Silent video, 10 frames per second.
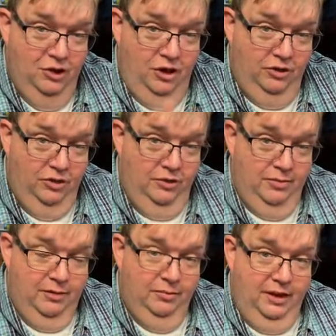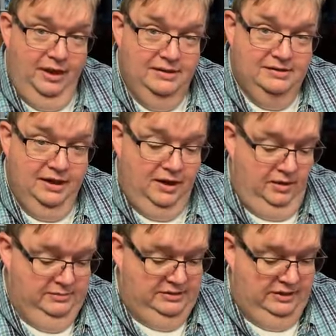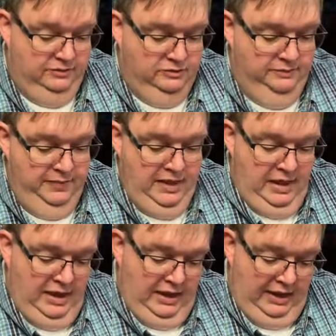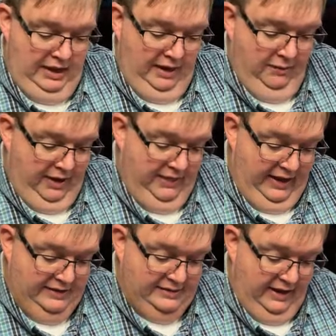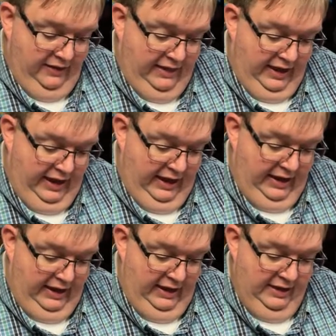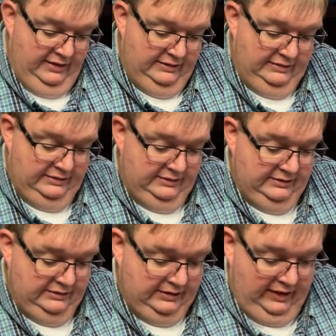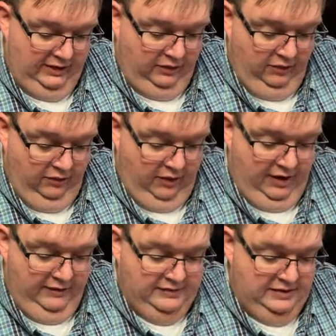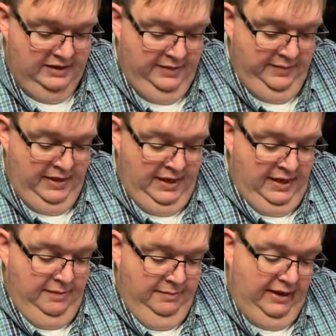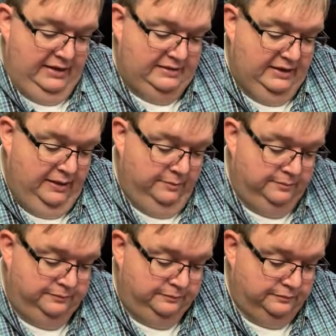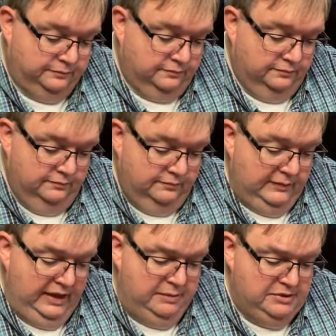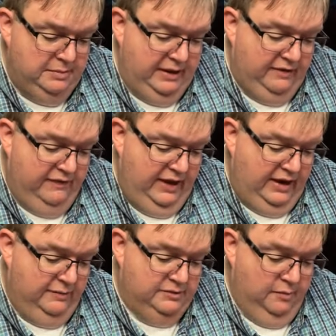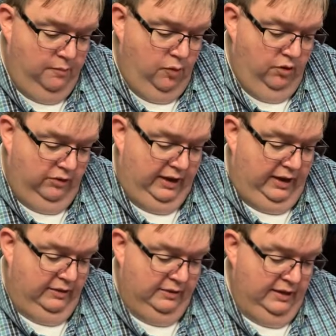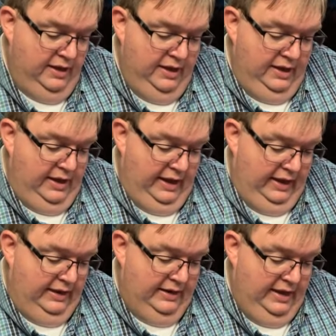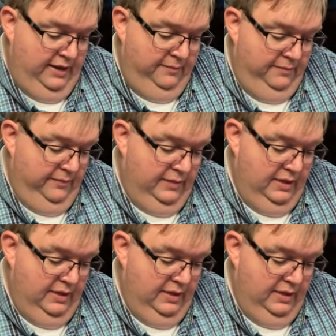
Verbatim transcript: you all know the big blades, they call them sickles. Anyway, that's how they cleaned their graves. But um, it was a big event. It was Memorial Day. And uh,